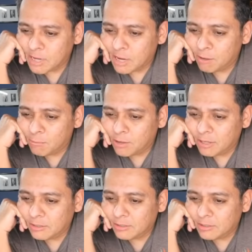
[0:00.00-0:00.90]
I
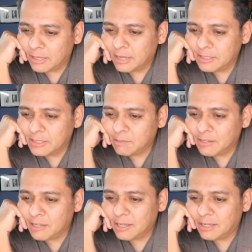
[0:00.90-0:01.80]
want the
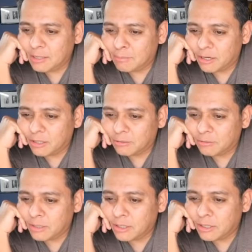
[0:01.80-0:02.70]
ATV, keep that
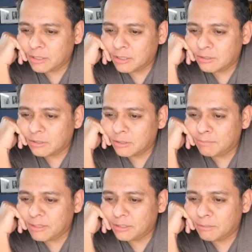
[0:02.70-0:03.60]
truck. Sorry
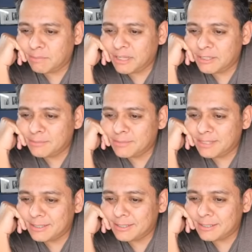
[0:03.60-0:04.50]
about your
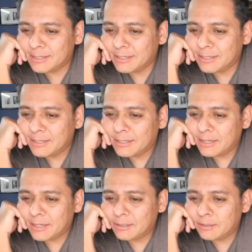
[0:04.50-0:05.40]
basement.
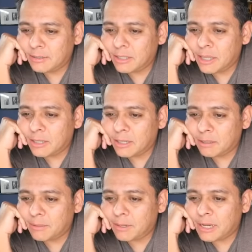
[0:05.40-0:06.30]
I did think
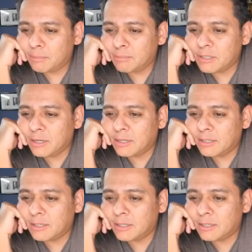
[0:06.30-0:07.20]
perhaps
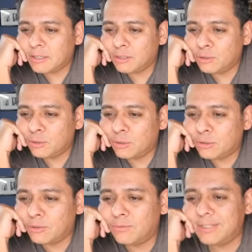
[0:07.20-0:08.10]
Elon cut a short
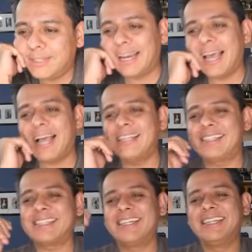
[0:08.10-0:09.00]
over the glass.